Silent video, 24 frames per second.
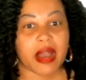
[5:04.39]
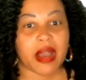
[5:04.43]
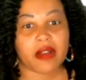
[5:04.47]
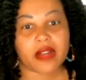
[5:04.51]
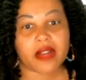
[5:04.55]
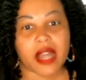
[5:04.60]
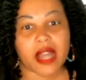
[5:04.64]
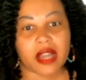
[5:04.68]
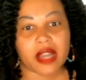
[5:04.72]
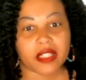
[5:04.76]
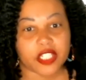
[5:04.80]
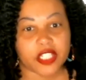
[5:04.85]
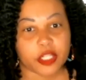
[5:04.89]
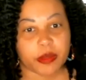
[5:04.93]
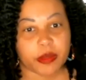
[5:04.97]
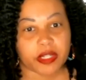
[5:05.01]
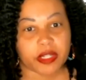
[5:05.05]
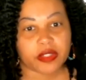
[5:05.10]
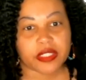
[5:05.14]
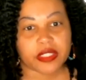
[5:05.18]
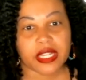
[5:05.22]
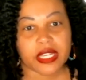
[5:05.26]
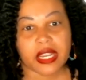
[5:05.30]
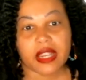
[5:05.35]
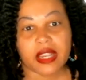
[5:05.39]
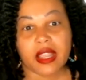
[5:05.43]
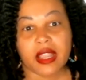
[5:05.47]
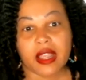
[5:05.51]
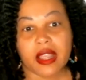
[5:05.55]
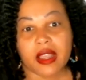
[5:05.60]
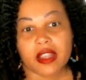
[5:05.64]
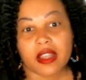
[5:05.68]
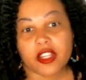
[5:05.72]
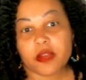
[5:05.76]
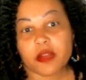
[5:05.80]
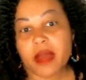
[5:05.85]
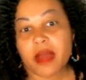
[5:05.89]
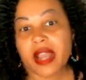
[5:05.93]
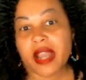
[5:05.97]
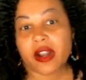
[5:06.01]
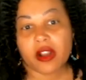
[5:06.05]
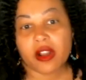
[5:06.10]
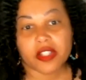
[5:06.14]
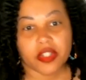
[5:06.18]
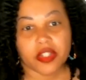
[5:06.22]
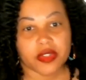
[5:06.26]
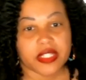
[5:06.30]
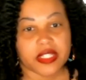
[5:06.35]
knowledge building. You might
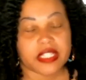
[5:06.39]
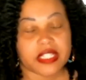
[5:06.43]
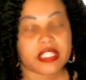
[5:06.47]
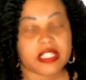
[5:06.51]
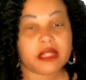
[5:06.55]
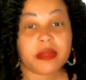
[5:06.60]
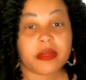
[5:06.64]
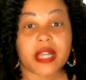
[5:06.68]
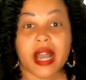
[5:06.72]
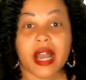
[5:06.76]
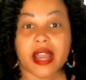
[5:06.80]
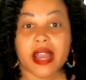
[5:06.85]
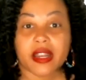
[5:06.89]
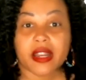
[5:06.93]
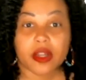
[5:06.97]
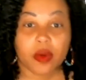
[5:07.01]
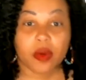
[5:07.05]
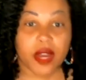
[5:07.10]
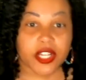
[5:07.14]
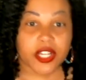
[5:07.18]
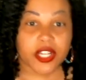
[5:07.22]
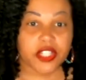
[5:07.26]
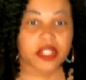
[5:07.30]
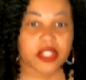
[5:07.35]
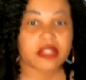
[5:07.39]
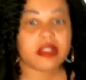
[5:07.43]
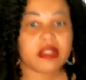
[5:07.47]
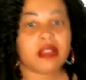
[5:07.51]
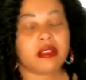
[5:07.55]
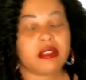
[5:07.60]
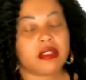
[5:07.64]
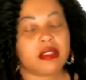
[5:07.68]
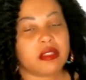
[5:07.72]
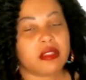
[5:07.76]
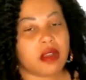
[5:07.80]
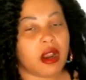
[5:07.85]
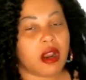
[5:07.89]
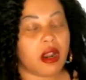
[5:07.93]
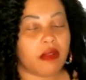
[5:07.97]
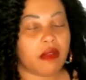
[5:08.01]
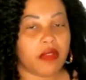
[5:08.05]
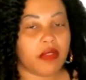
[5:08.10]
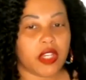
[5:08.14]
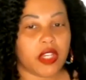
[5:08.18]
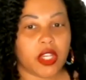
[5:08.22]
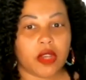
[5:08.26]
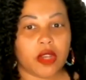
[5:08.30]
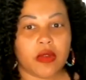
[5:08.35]
also see some guiding questions at the start of
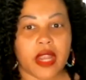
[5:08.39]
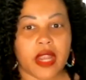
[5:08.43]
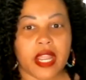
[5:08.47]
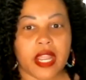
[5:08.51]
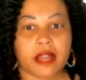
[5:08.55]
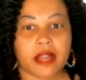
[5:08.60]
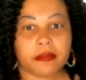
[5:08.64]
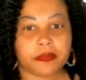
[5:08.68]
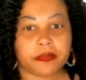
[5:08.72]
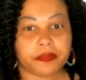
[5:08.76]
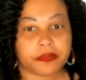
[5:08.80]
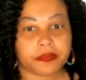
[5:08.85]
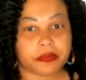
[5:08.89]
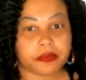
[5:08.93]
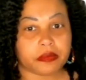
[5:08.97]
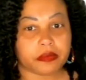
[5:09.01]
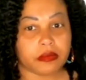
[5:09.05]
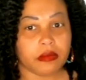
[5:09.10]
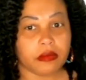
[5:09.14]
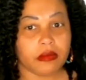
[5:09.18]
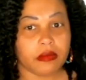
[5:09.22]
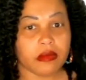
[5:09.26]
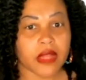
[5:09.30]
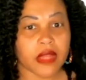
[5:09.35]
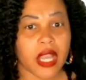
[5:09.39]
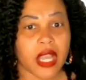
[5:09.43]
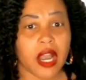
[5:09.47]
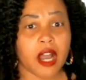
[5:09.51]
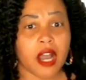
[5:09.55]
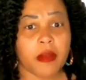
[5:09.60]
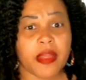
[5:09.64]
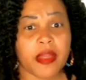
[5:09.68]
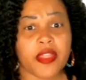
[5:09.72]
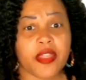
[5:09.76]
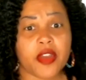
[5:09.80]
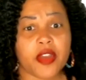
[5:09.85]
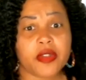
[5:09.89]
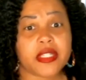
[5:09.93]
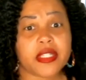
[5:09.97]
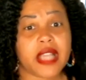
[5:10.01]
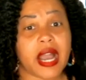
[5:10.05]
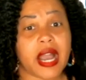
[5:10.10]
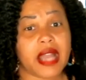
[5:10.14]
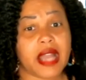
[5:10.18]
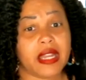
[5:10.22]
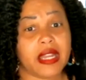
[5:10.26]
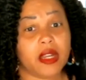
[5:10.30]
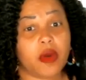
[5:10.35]
a unit. And those
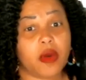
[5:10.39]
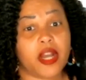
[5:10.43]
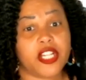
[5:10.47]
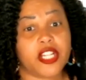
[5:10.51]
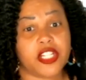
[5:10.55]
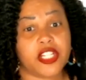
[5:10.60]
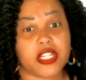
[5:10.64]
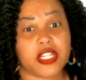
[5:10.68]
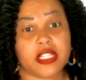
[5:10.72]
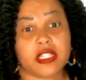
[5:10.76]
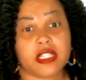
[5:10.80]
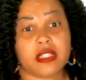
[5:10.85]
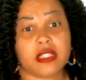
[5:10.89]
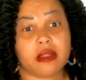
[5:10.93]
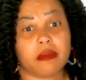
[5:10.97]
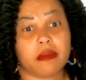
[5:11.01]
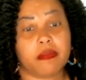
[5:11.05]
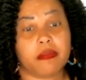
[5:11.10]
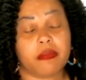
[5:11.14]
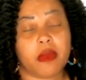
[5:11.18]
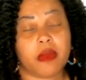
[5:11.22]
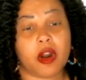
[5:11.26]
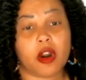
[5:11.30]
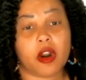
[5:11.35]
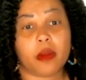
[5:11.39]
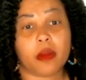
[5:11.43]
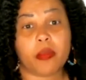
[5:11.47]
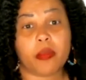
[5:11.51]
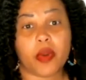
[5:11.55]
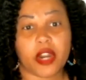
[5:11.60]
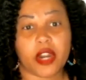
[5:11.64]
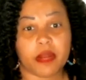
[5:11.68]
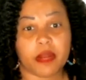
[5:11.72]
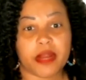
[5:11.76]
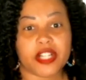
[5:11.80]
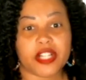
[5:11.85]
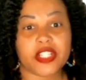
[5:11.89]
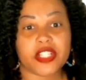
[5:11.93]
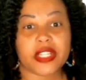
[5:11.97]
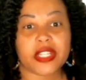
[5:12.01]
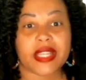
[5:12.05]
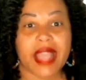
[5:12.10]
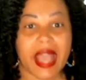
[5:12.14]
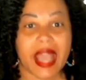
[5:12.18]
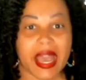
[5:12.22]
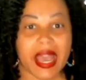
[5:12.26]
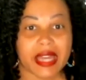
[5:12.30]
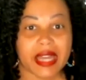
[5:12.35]
guiding questions are pretty much the
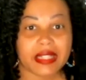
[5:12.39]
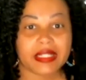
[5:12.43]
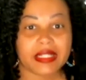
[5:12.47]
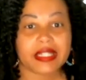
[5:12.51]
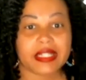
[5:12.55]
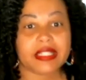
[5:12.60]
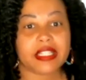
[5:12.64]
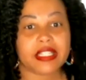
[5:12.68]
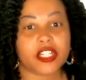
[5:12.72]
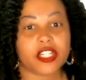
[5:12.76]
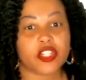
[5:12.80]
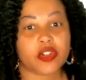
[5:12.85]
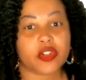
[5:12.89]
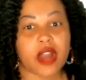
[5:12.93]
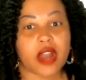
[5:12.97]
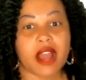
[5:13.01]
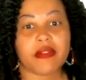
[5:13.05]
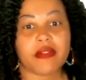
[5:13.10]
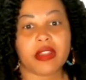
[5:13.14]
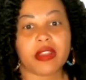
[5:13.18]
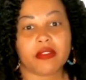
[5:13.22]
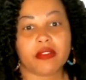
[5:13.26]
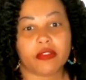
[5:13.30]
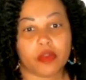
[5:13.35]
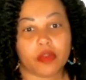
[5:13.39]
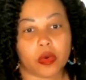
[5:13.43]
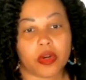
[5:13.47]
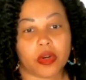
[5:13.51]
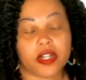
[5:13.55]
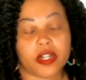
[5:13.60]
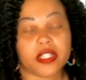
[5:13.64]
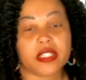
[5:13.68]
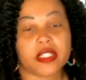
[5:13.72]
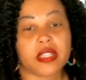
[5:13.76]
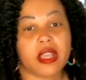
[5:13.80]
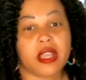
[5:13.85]
catalyst and driving force